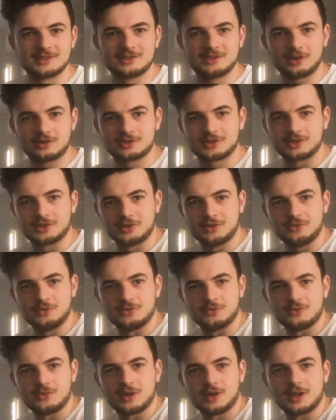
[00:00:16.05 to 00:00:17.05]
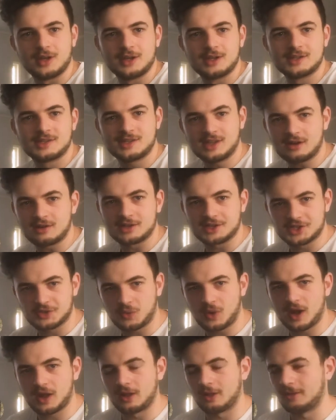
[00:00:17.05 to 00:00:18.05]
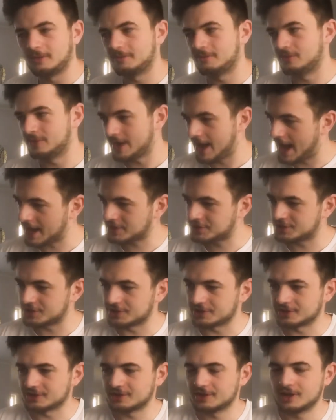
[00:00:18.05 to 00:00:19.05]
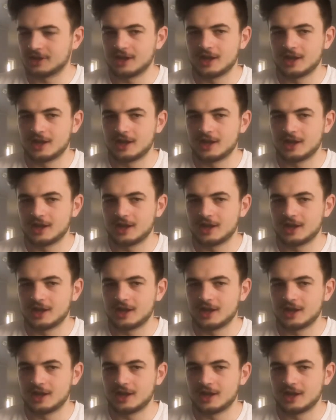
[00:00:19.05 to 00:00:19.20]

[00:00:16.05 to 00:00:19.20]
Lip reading: Doctor Who Series 12 reaction,